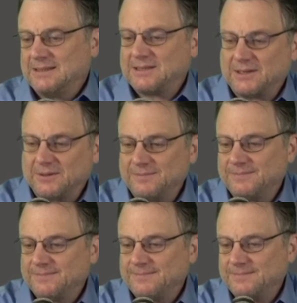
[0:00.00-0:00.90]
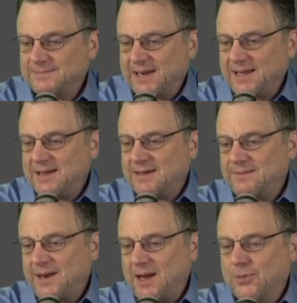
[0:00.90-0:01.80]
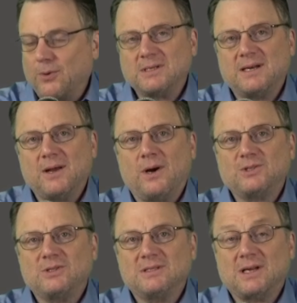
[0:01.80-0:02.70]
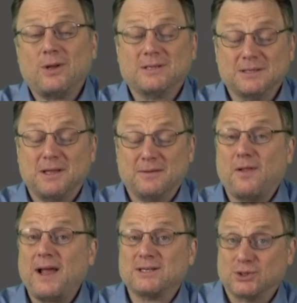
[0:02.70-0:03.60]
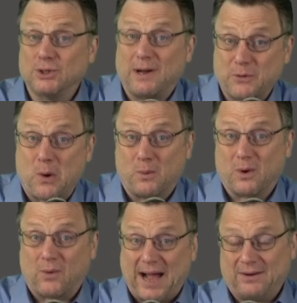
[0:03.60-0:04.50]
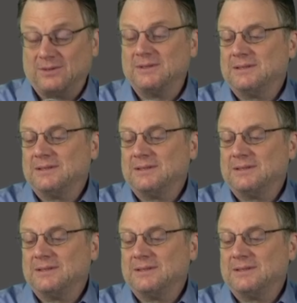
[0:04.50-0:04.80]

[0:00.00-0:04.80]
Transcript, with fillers: So, any uh, any thoughts? Any questions? I thought the, the last two I thought were wow.